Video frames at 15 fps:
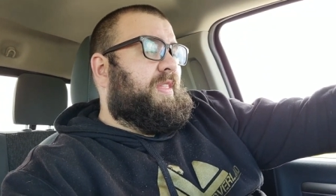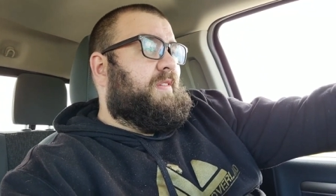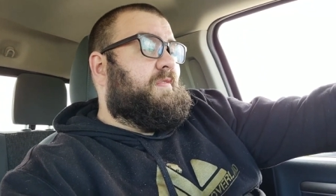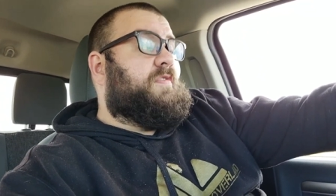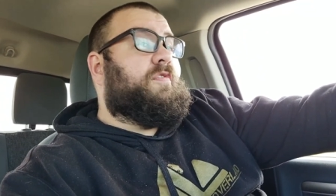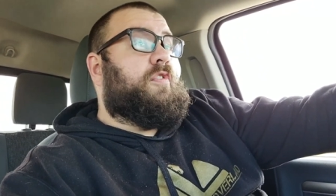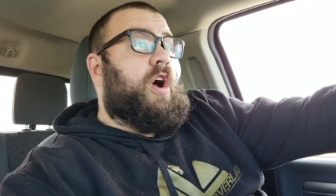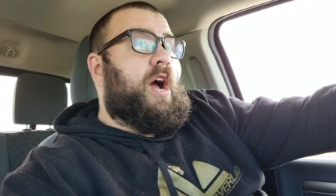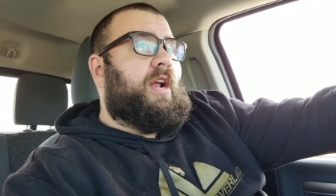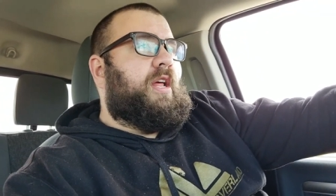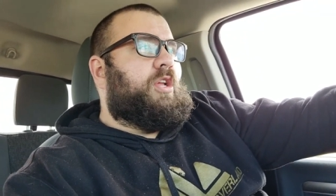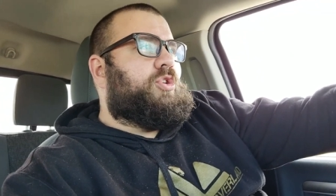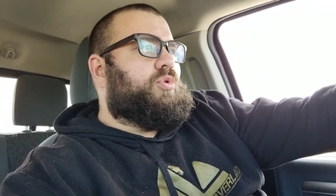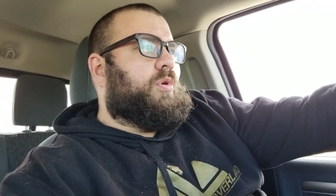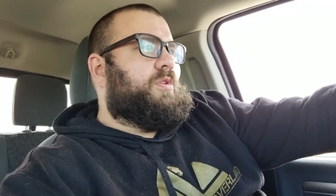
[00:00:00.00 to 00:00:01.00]
And then
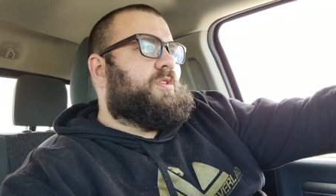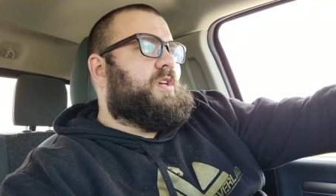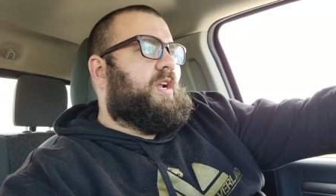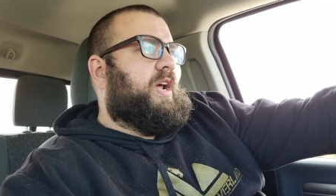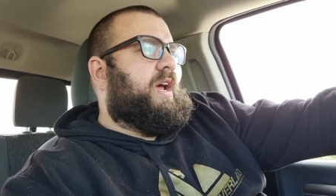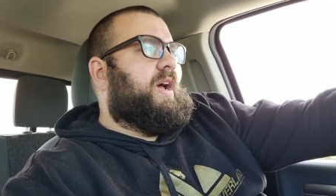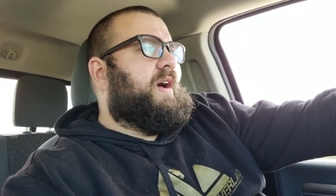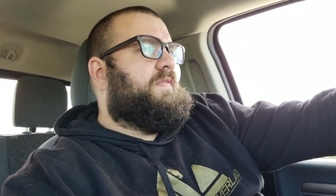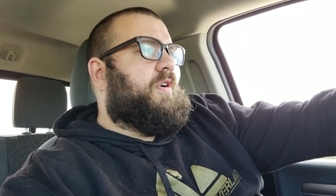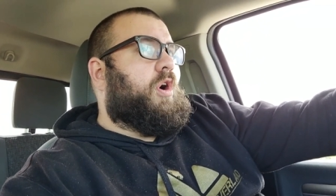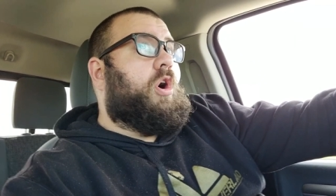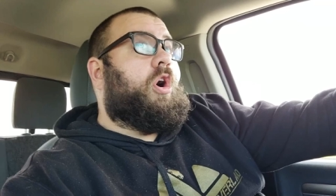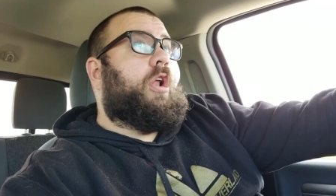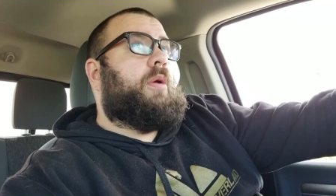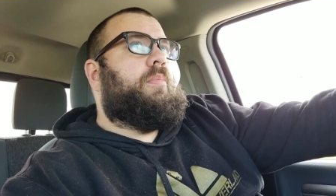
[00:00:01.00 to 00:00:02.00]
Friday, Jordan's going to have our
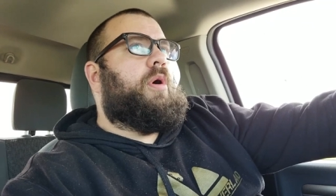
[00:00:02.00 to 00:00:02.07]
awning